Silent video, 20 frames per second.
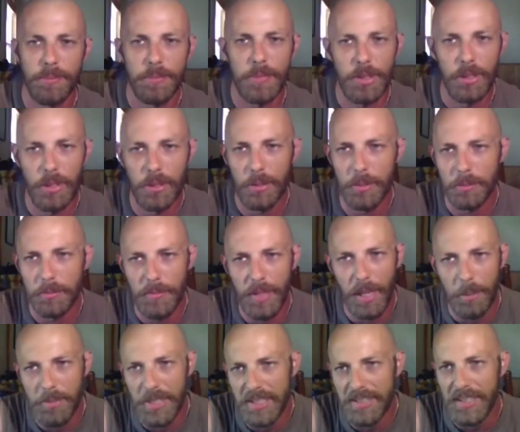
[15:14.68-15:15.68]
So
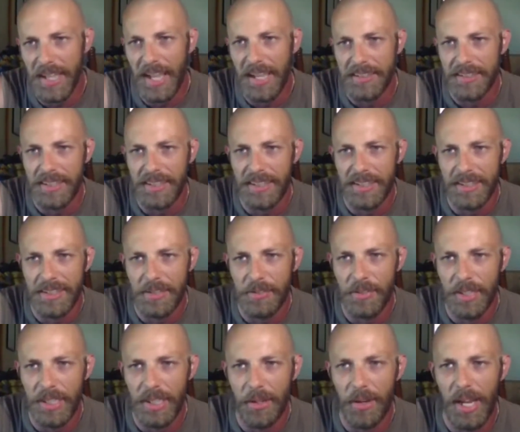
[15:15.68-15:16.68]
I'm just asking in this
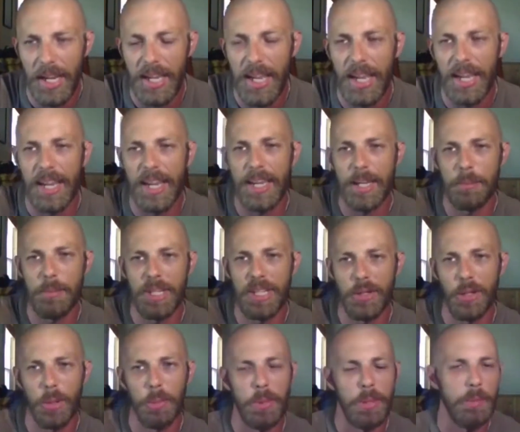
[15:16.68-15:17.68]
video, I hate
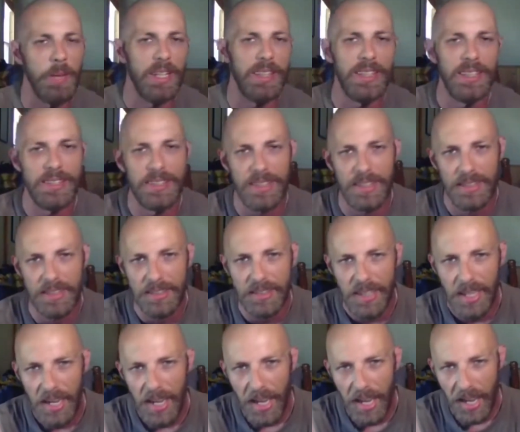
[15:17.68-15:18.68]
being open about these things.
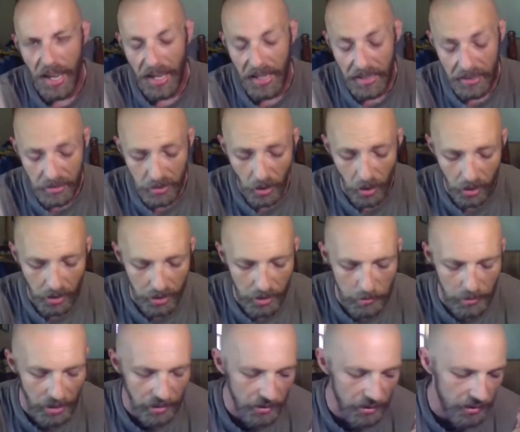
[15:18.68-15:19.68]
I hate talking
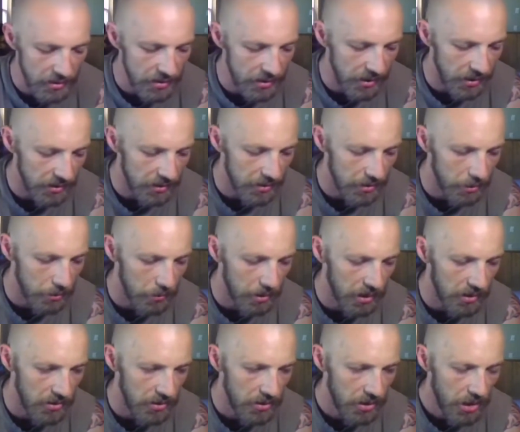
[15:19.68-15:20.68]
about these things so
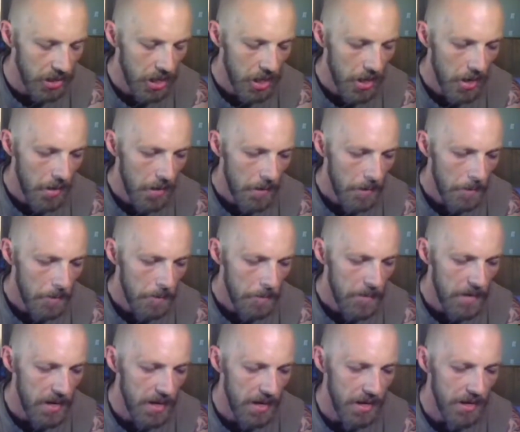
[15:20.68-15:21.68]
much
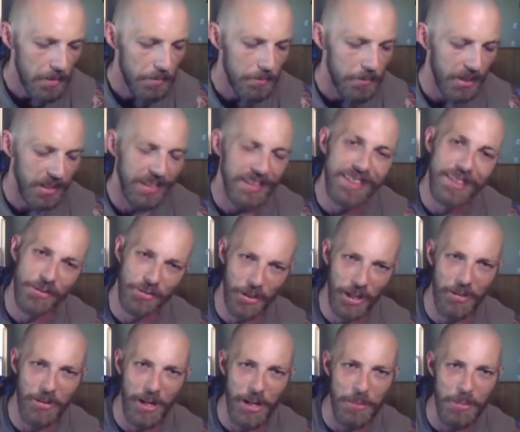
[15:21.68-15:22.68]
because it's
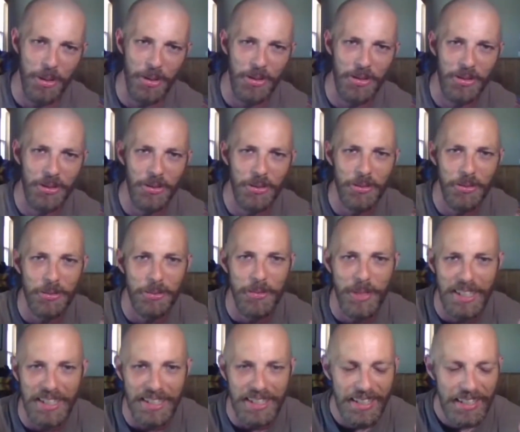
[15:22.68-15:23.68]
very, very personal for
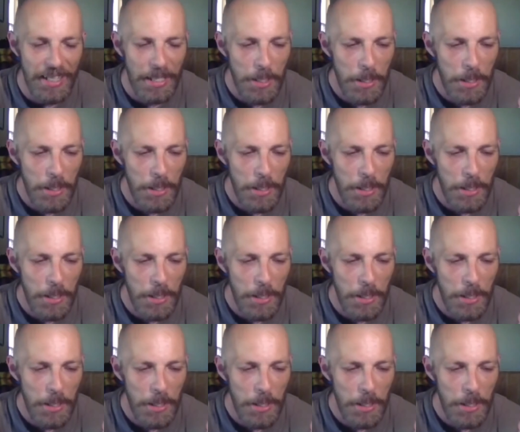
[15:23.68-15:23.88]
me.